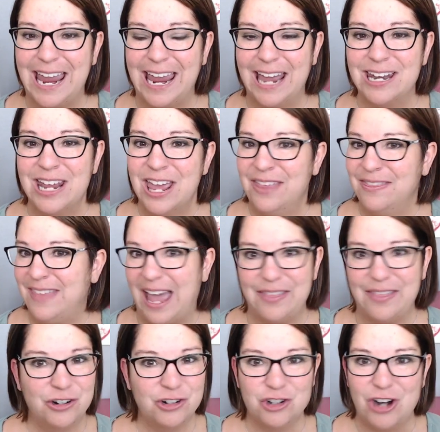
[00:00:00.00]
and
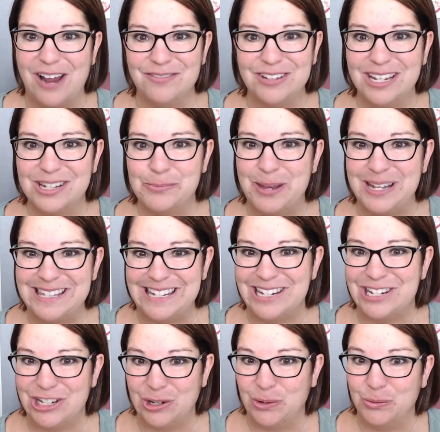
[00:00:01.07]
that their draft gets messy
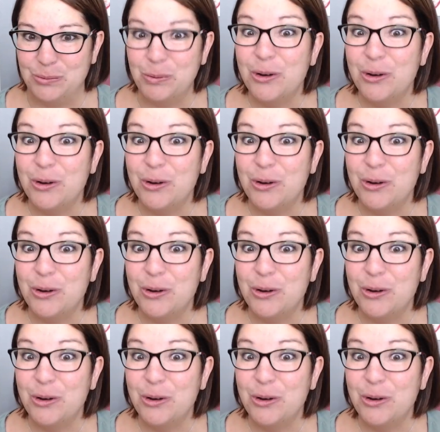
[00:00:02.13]
too.